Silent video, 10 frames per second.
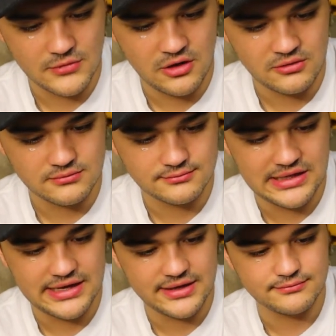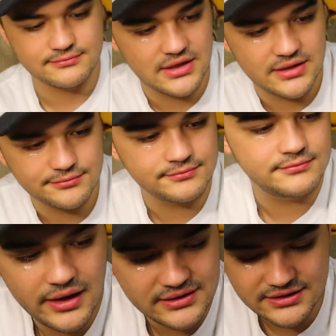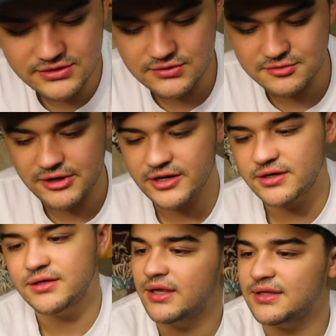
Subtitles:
Oh, yeah, yep. I think this one's better.